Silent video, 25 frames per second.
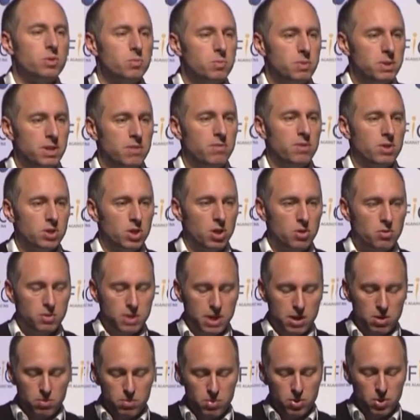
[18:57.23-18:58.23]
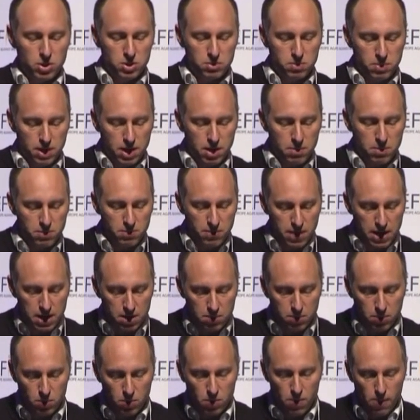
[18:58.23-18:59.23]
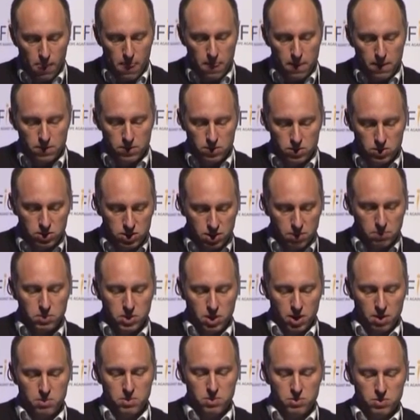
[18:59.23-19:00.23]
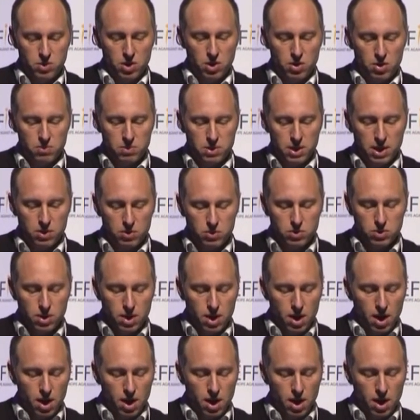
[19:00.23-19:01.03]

specific sodium channel blockers become available to subtypes of sodium channels,